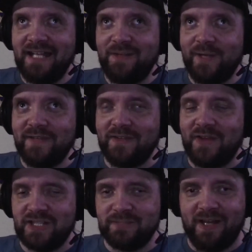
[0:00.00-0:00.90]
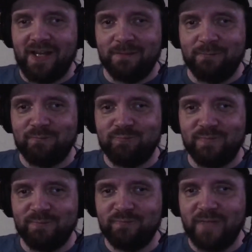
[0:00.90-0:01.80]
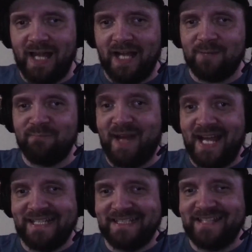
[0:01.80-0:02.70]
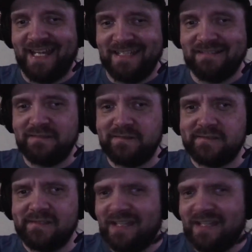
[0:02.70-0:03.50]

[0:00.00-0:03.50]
logic behind combining titles.